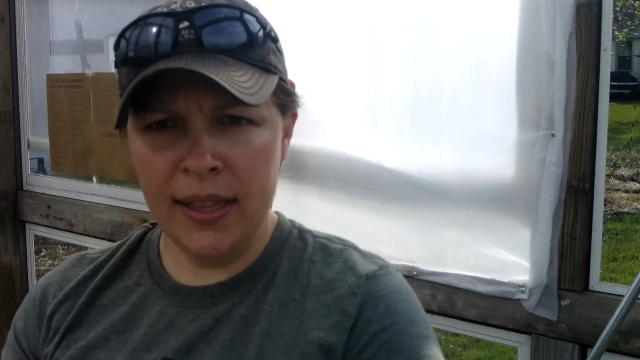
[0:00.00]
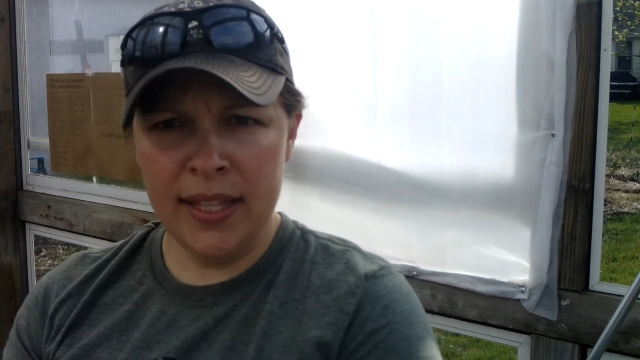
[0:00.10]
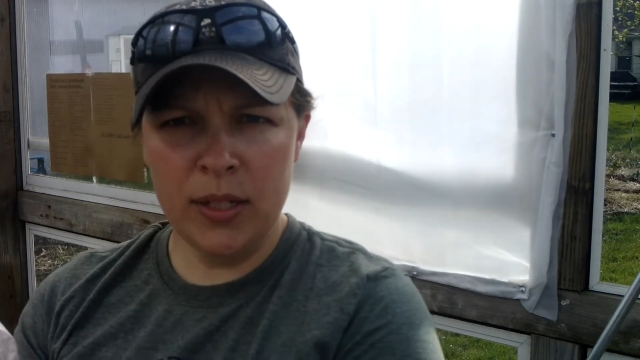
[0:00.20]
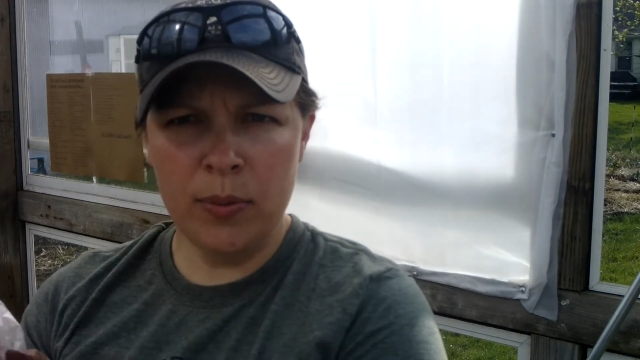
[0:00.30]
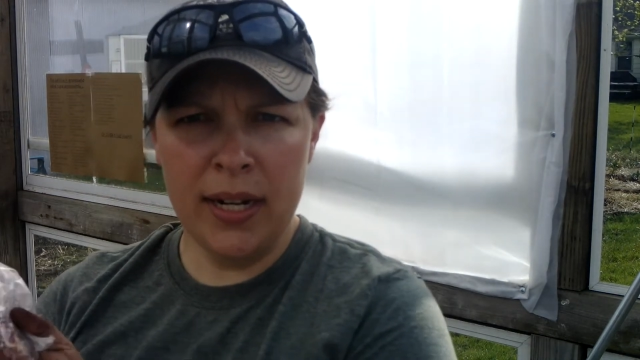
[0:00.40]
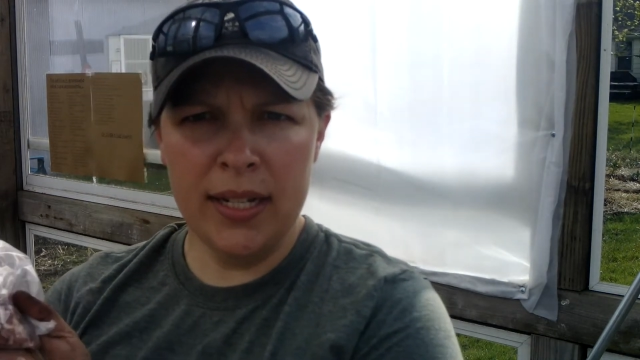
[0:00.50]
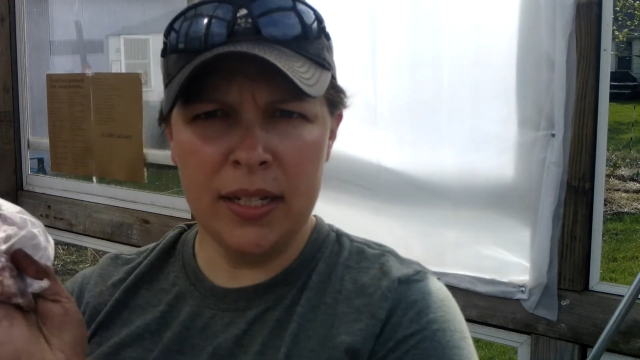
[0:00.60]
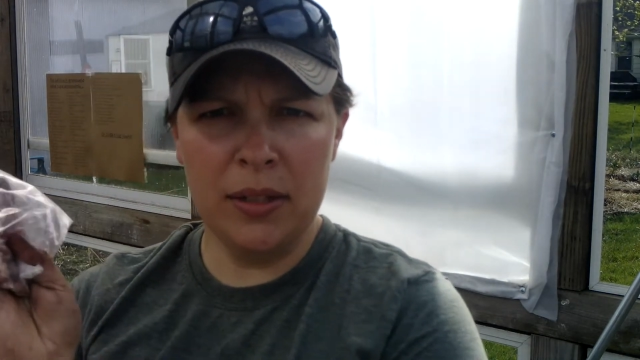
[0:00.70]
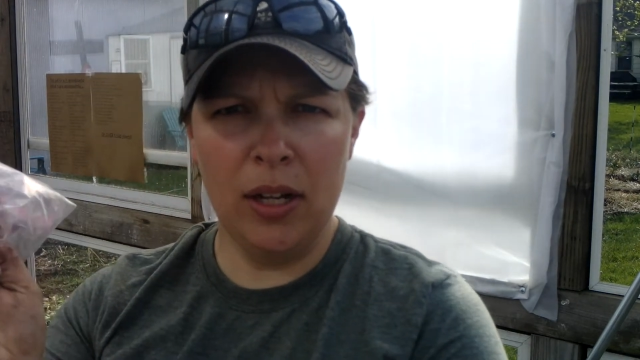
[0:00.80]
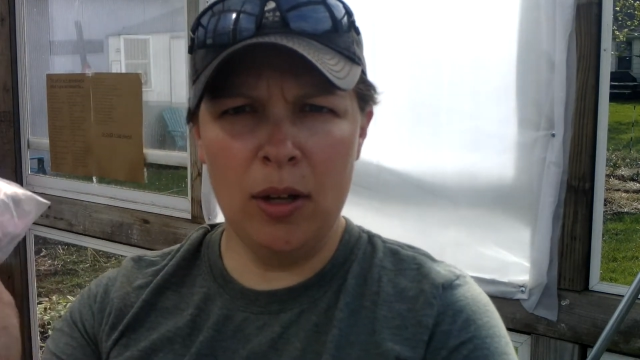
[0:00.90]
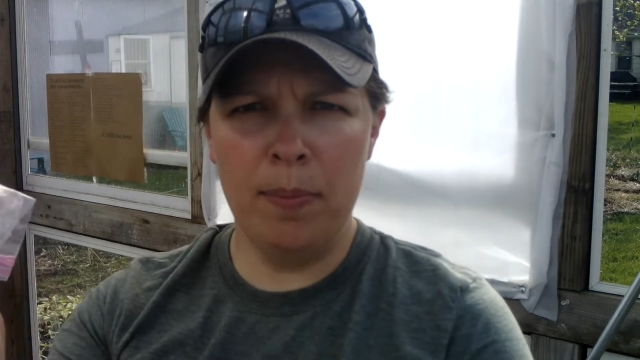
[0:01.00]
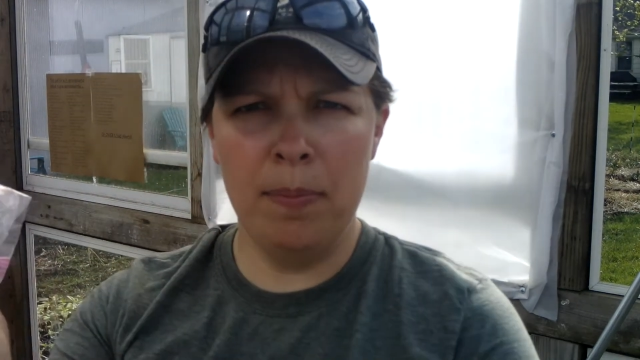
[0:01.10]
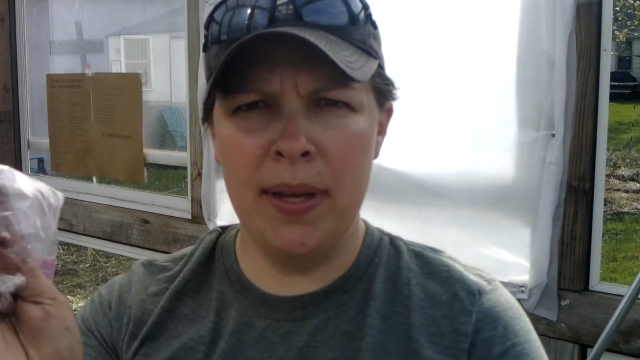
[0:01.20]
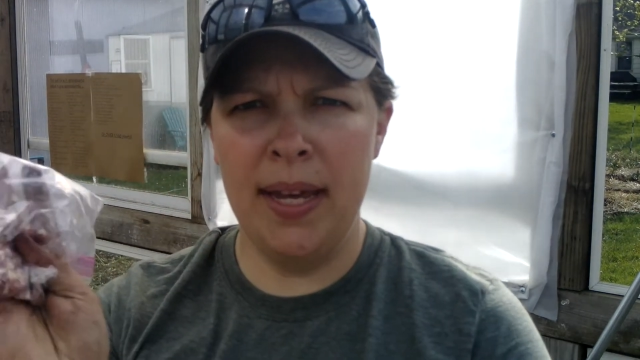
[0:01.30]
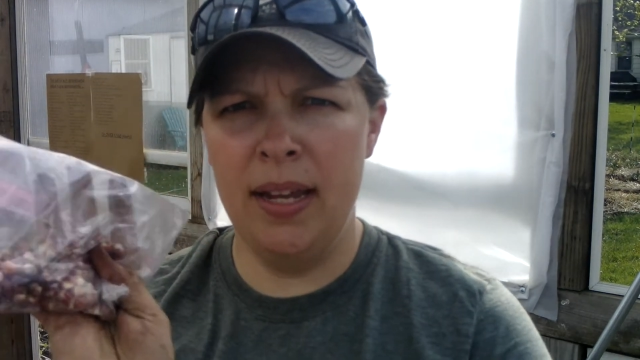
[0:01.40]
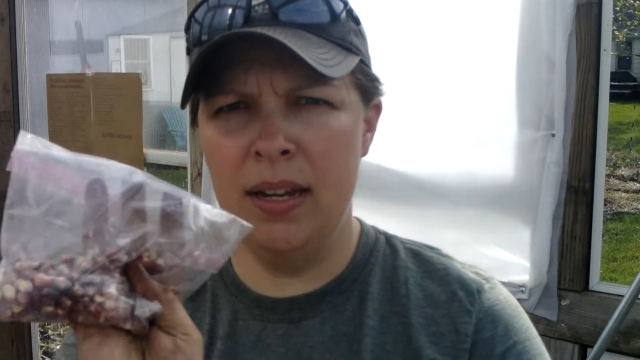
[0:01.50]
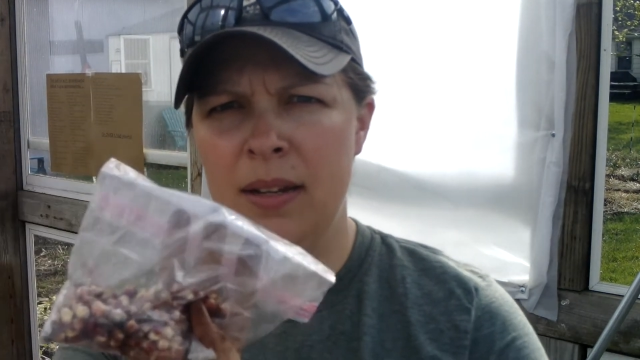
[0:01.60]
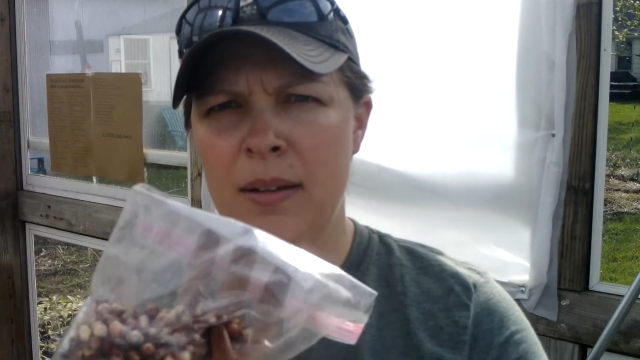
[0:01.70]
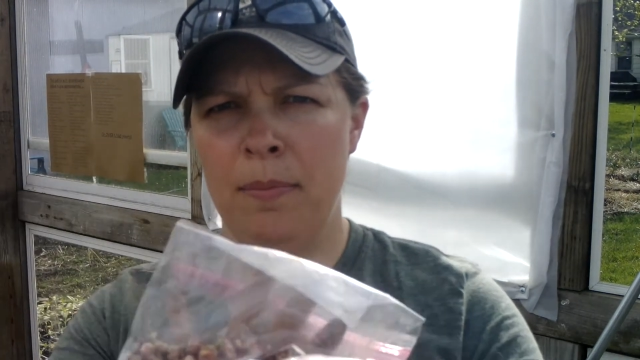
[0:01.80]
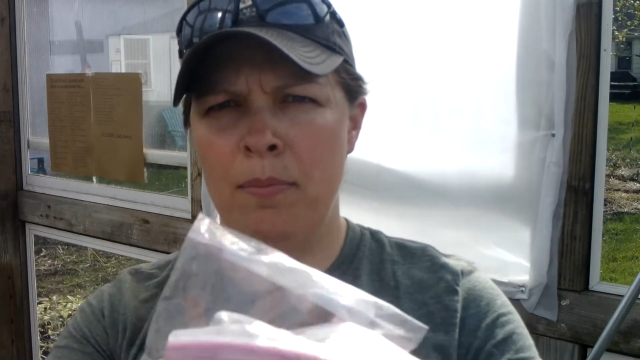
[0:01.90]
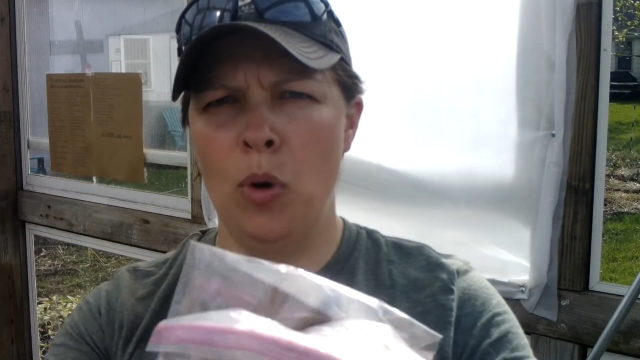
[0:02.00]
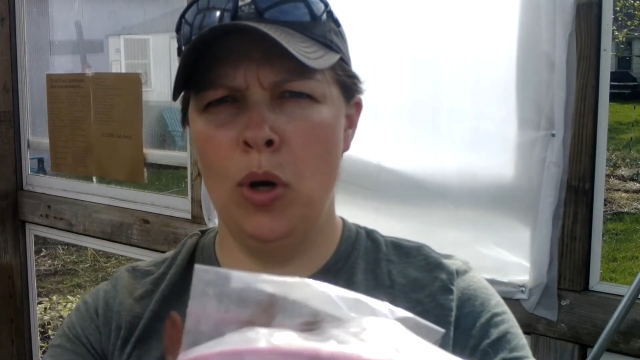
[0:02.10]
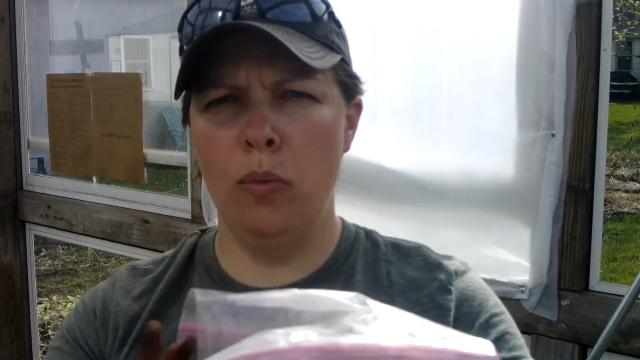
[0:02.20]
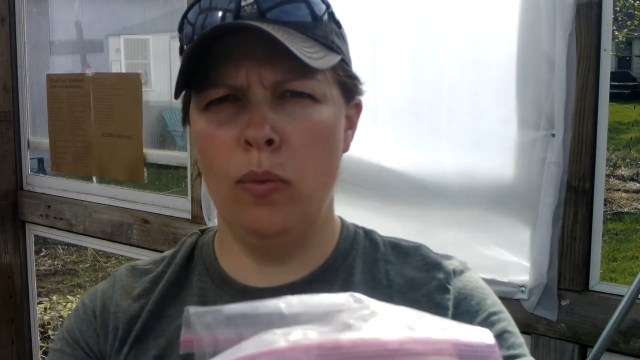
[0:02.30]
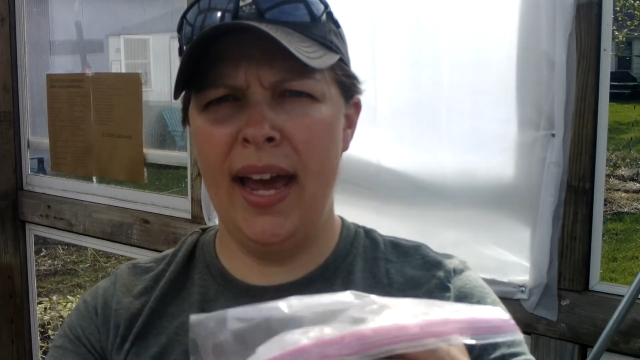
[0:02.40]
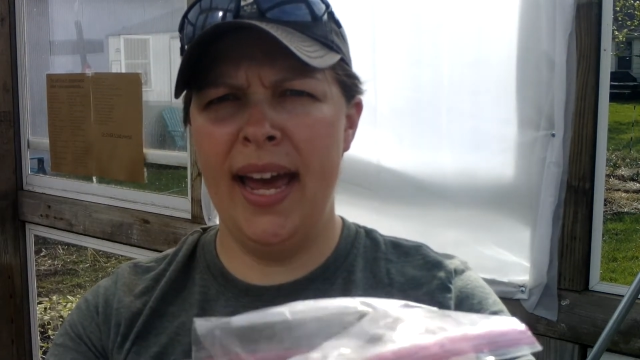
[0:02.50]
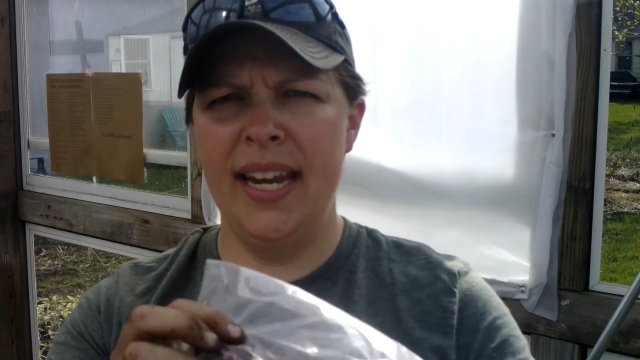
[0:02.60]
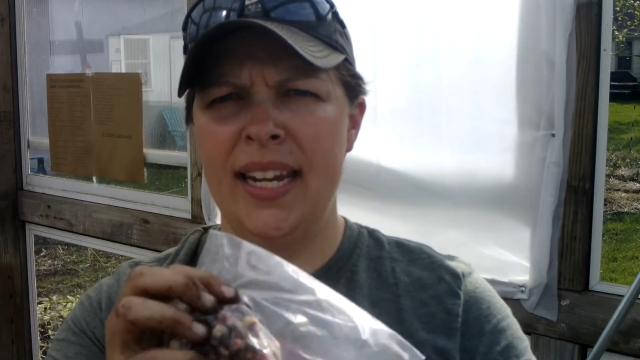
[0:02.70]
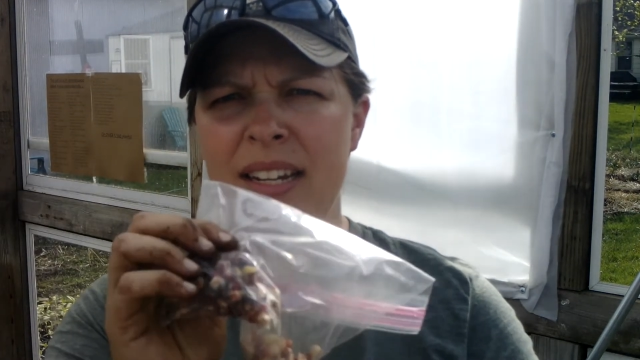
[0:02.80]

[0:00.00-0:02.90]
This one is a little bit more red.